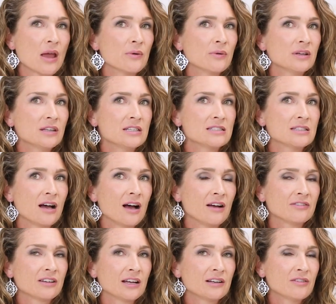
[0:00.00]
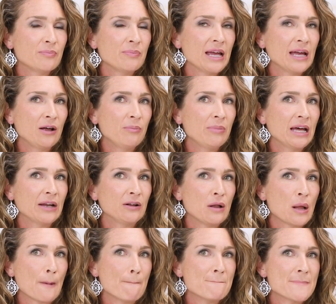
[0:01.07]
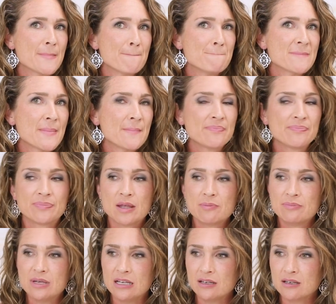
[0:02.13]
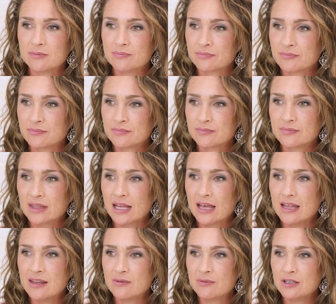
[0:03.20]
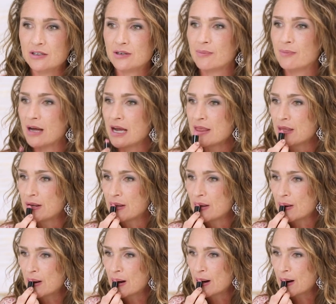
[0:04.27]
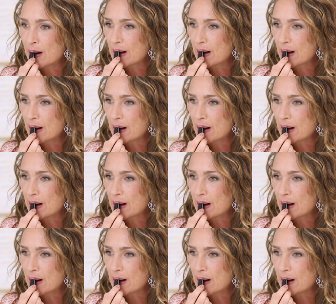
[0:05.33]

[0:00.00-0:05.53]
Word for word: Really soft, kind of a pale petal pink. And then when you combine the two,